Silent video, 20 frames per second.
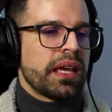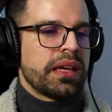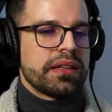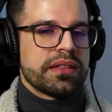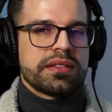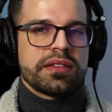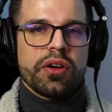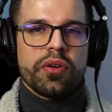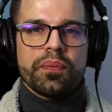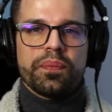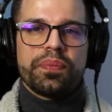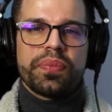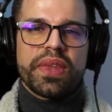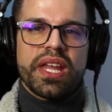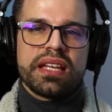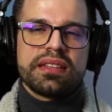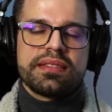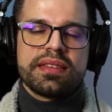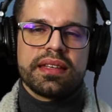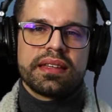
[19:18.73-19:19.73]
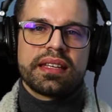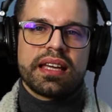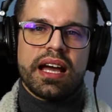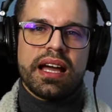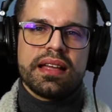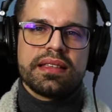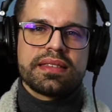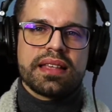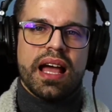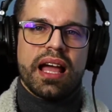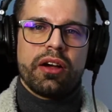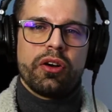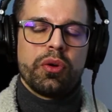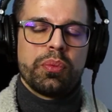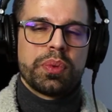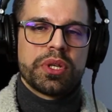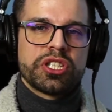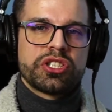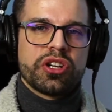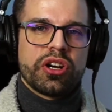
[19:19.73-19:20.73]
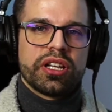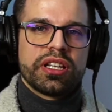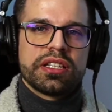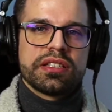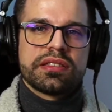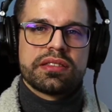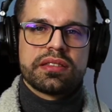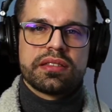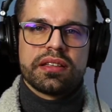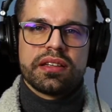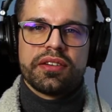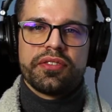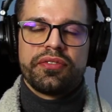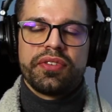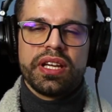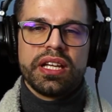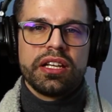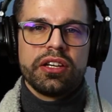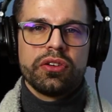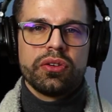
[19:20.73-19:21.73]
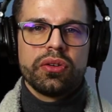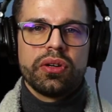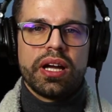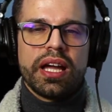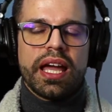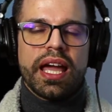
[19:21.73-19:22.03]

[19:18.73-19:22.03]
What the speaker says: So that's it, guys. I hope you enjoyed this video,